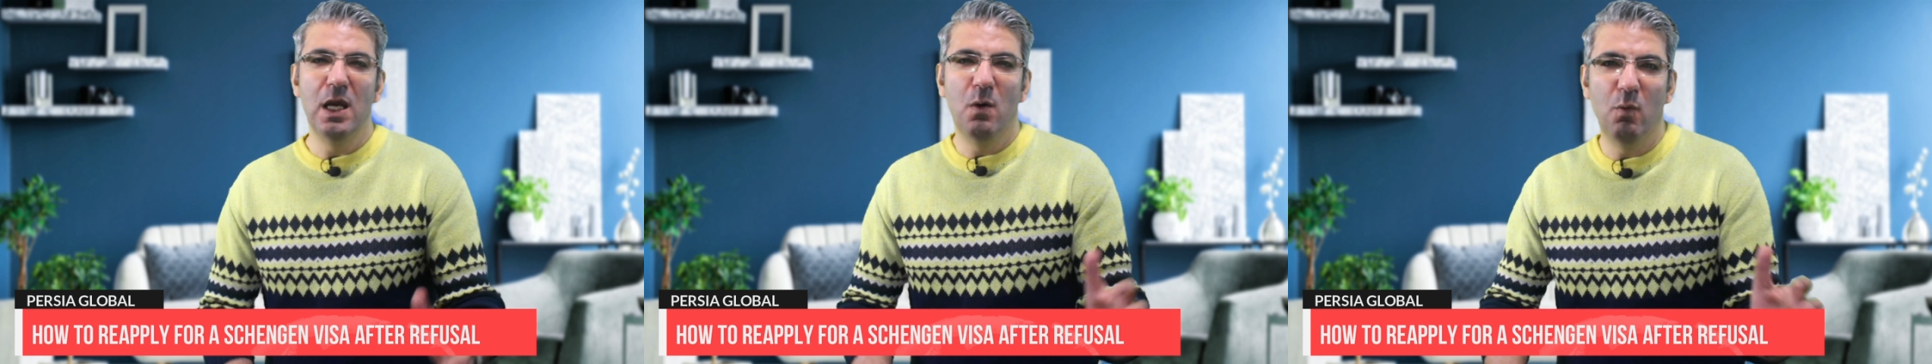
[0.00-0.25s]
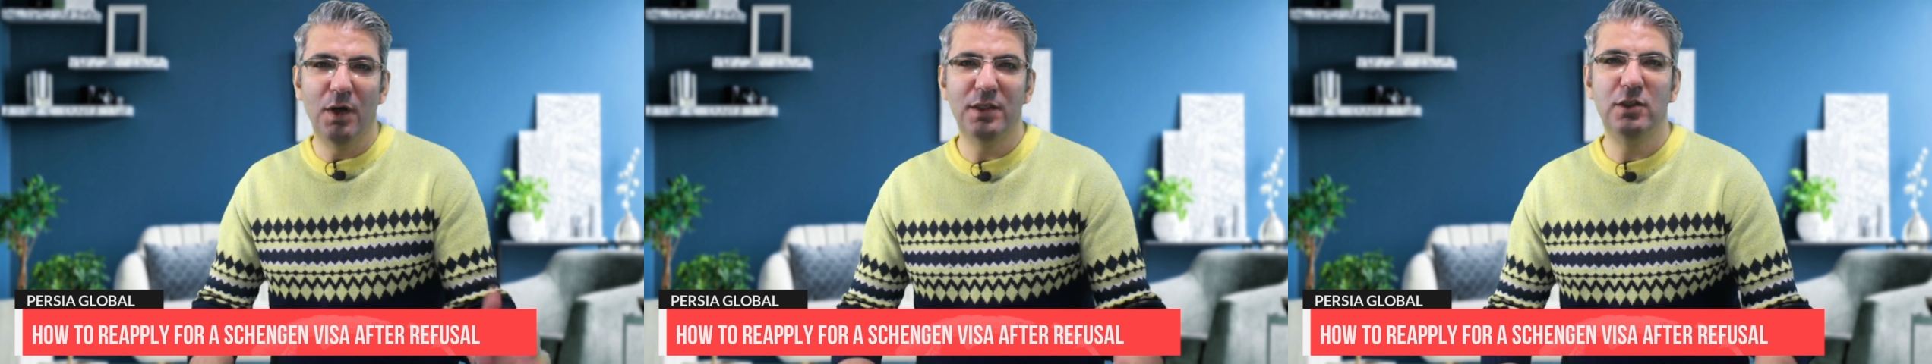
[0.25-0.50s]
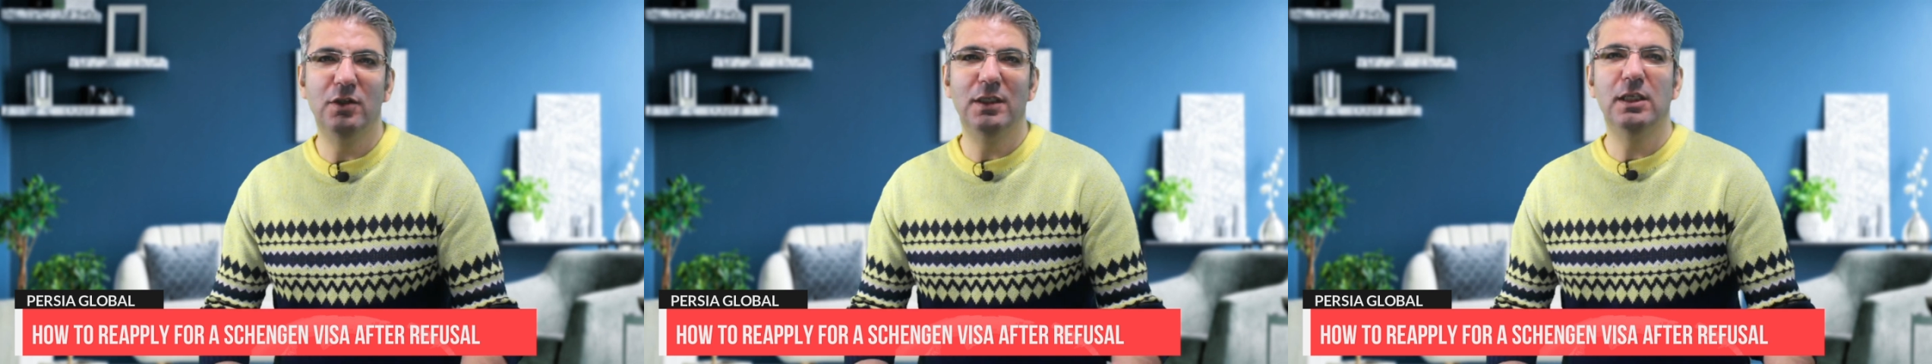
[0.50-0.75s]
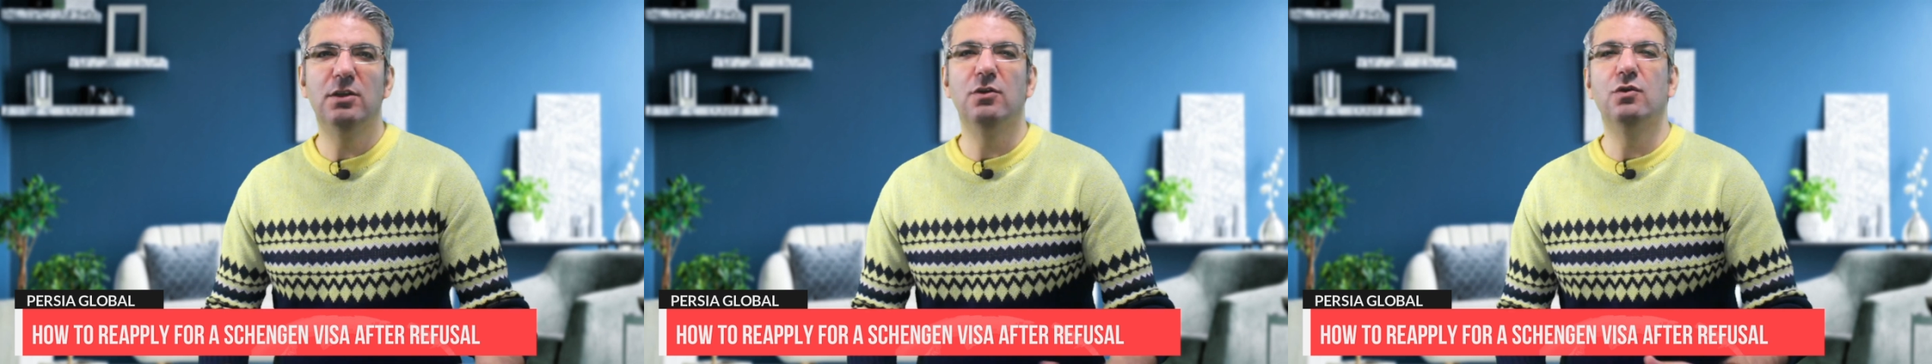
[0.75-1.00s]
what you
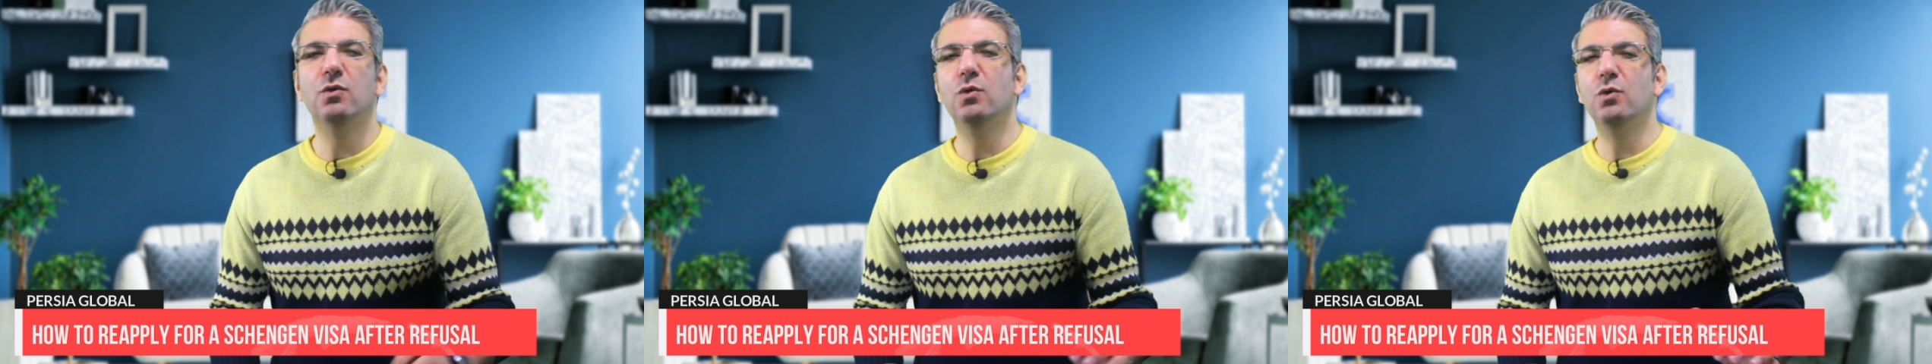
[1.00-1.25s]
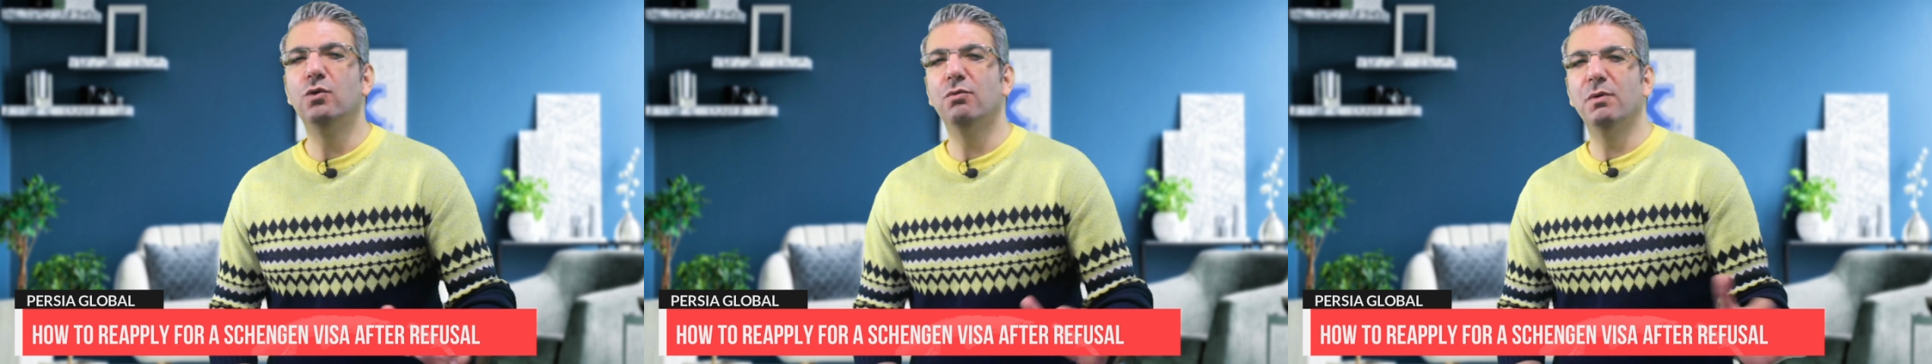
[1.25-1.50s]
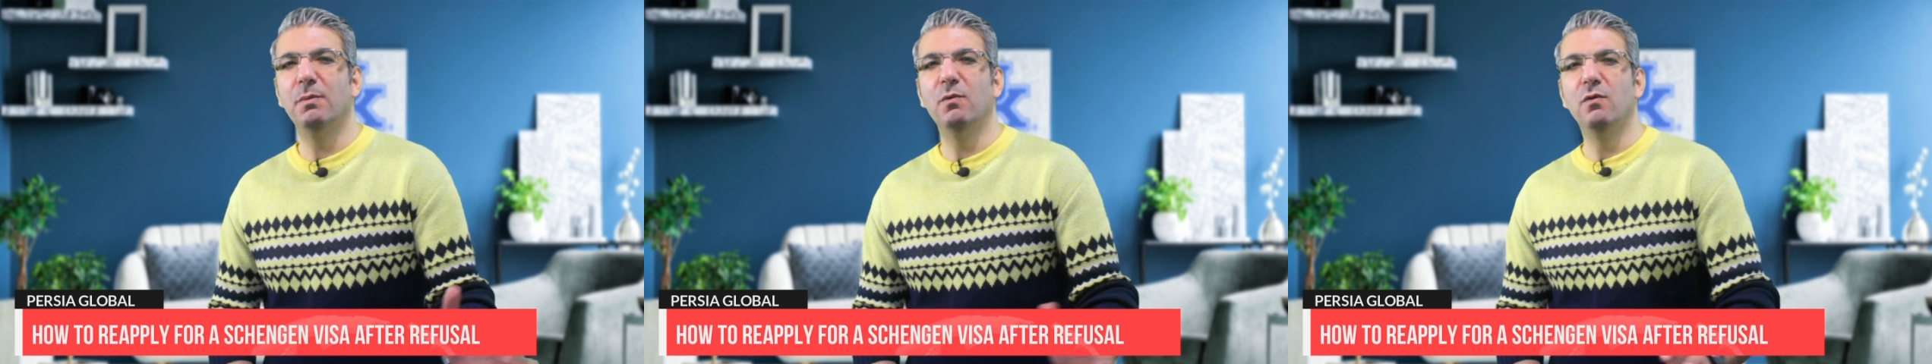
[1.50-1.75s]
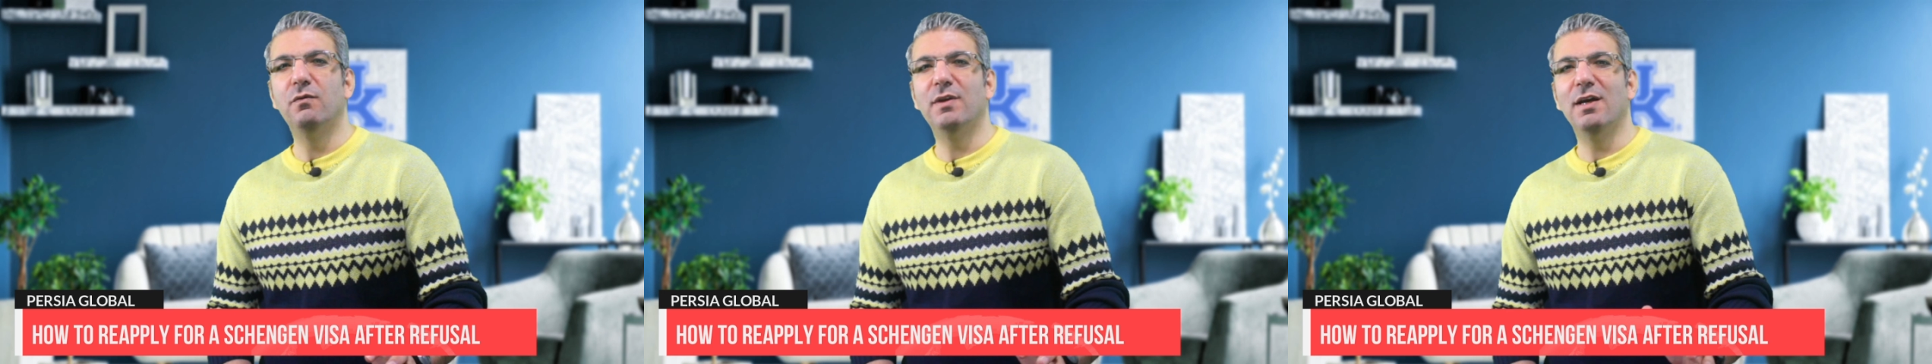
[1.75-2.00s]
need to do to
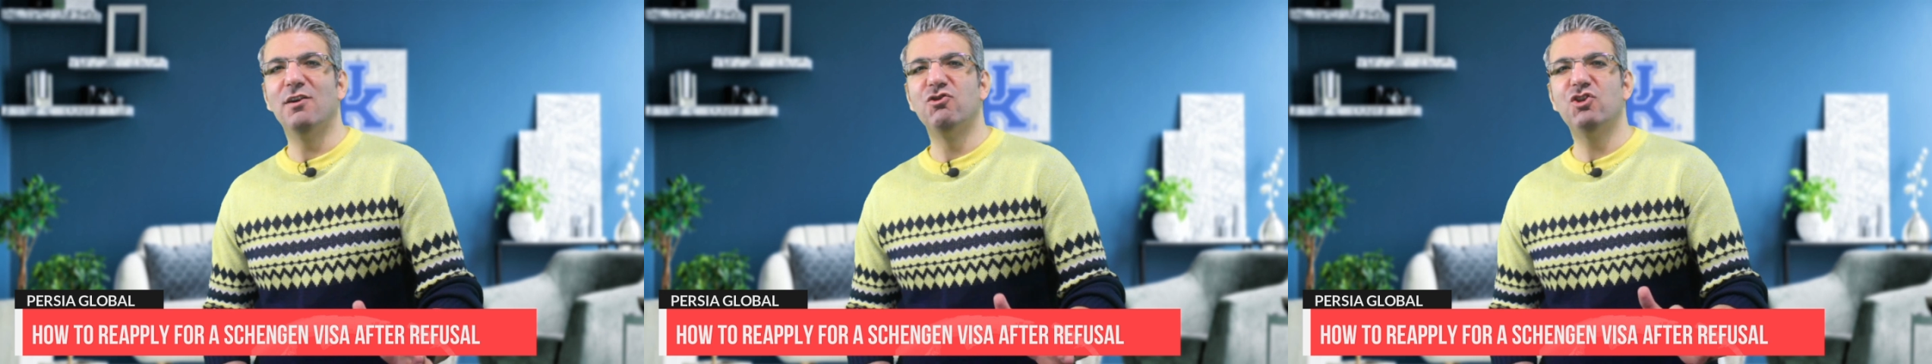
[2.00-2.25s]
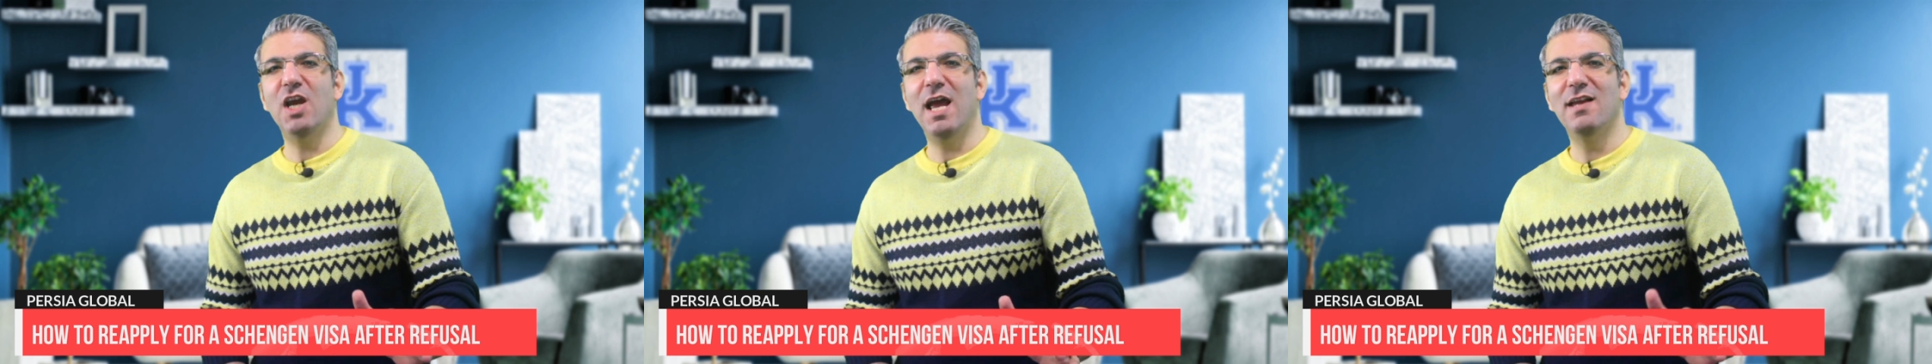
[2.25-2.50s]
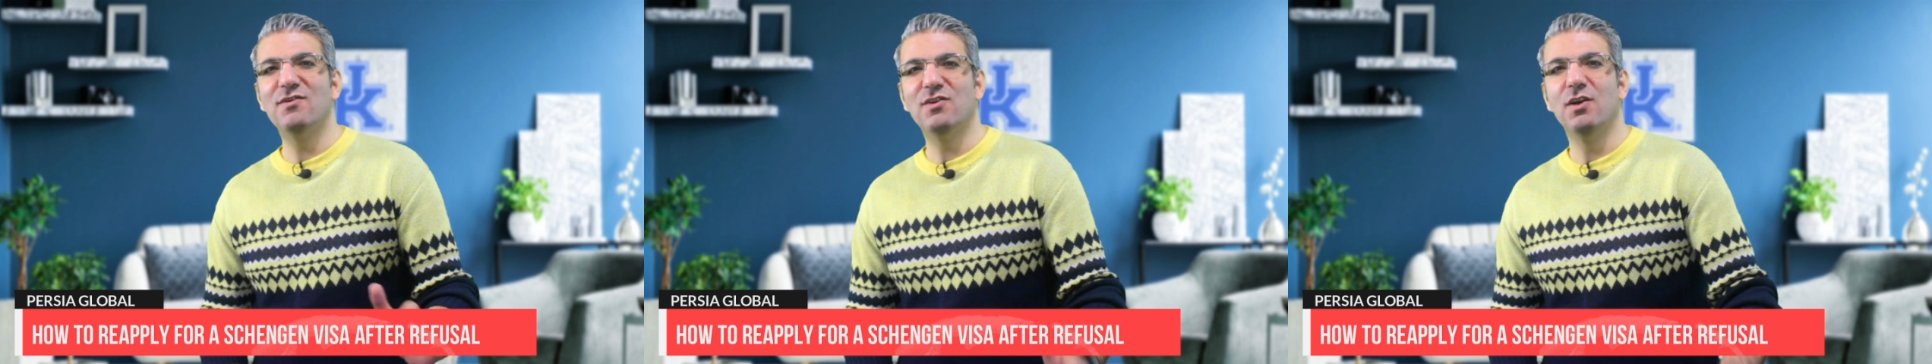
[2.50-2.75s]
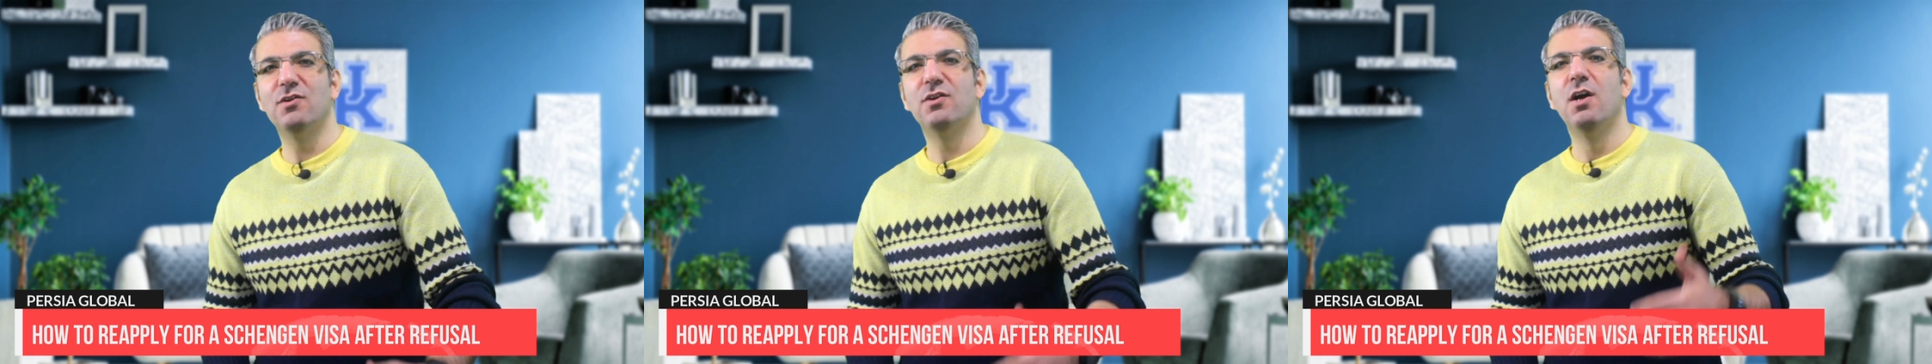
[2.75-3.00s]
remove the
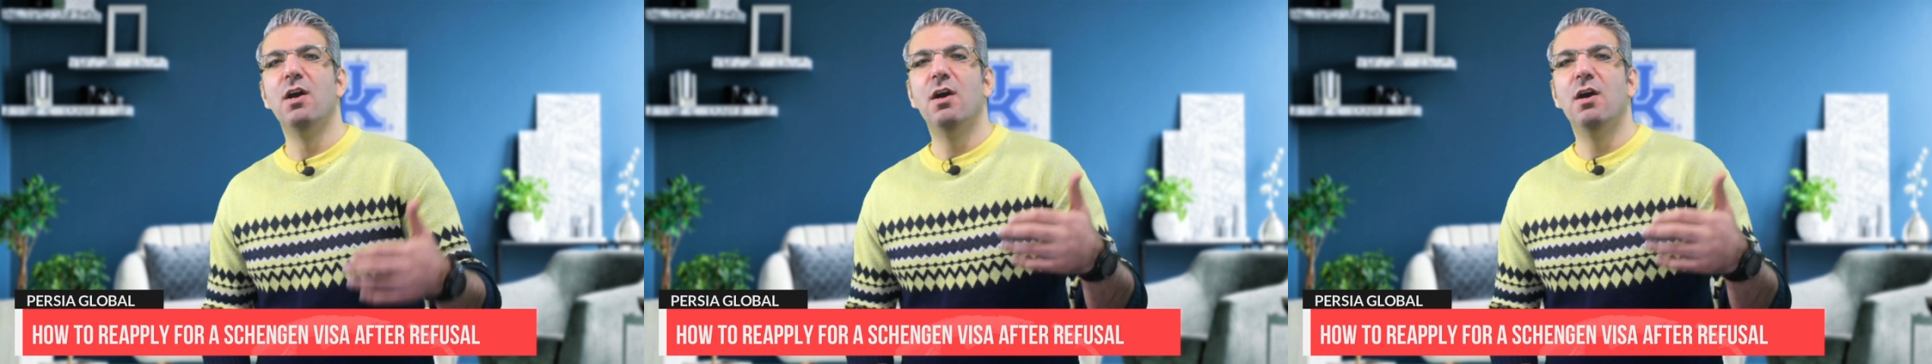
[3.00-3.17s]
chances